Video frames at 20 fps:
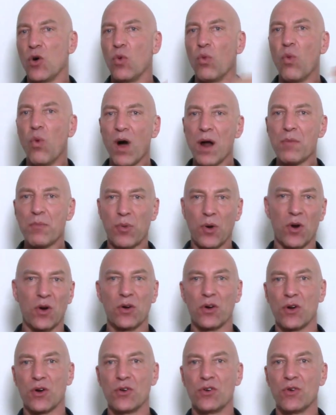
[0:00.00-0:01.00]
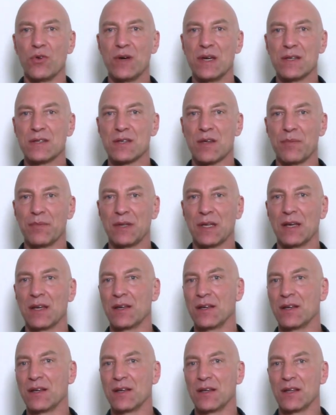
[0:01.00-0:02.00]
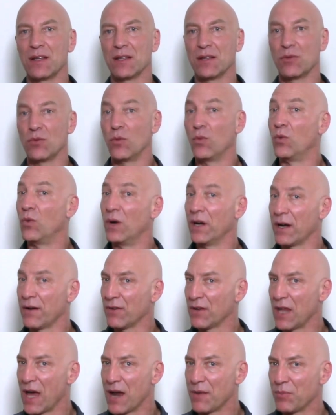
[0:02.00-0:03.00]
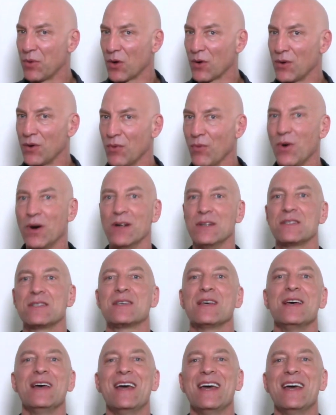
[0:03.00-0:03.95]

one partner doing something, whatever that partner wants,